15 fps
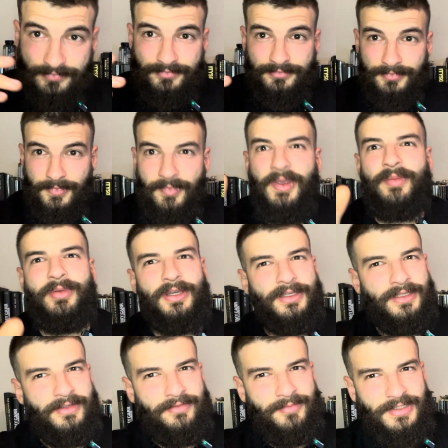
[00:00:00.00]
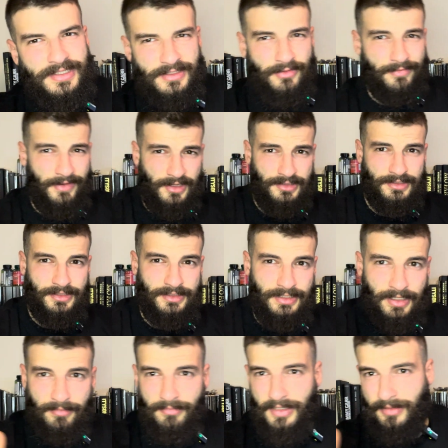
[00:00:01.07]
Maybe I gave myself extra
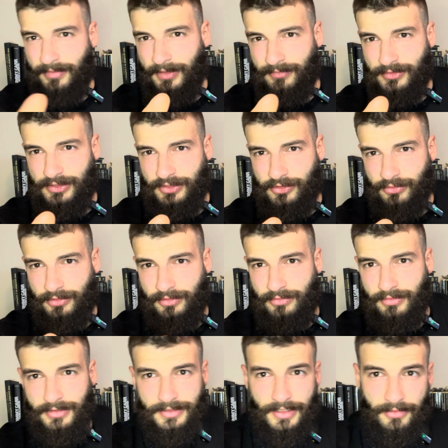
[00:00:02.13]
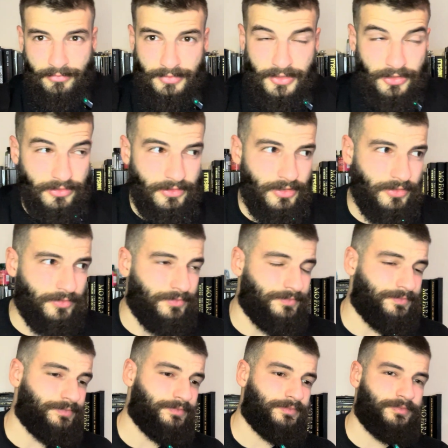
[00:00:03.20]
time. Maybe I'm just gonna do it now. We don't know.
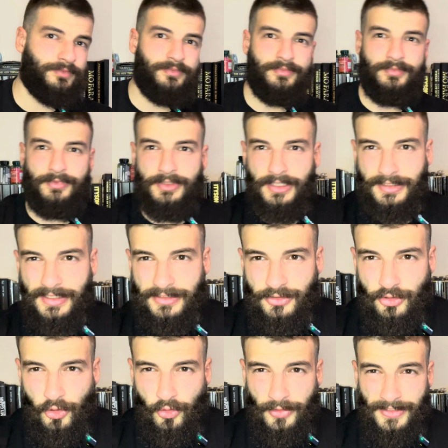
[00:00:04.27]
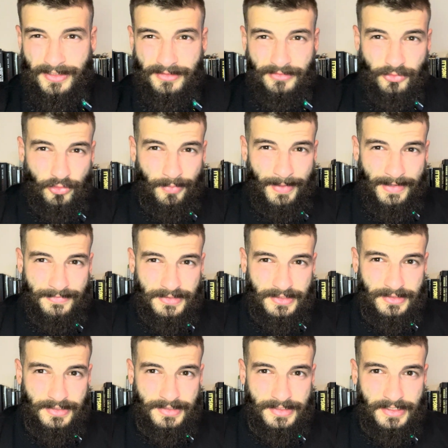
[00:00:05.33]
Can I talk and do maths
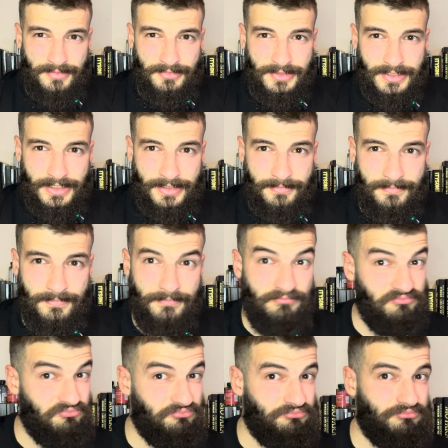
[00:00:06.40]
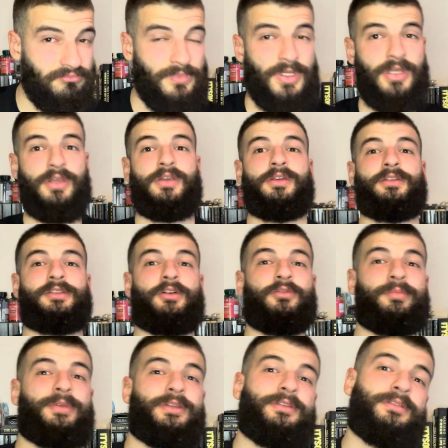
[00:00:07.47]
at the same time? That would
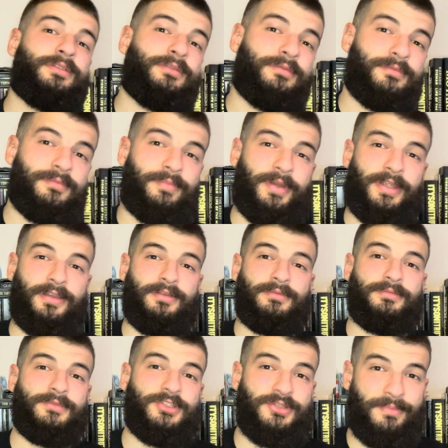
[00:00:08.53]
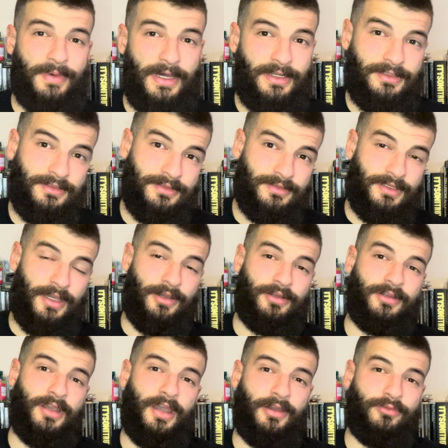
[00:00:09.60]
be pretty smart.
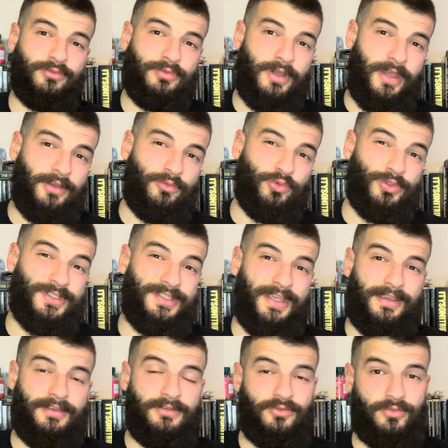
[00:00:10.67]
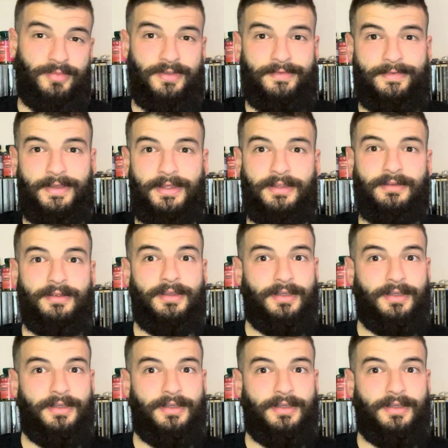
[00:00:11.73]
I would say, to be fair.